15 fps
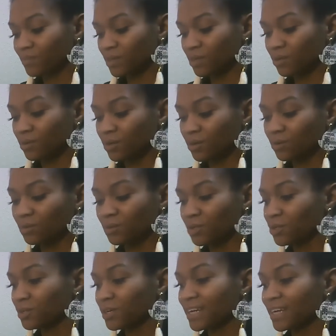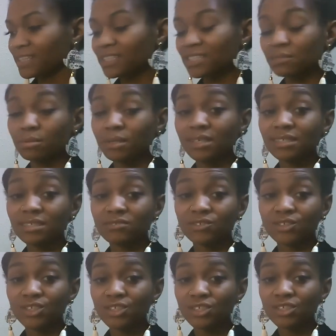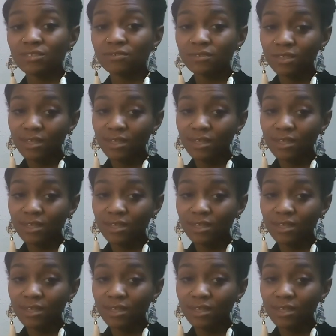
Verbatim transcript: You know, you're at this place of a shift.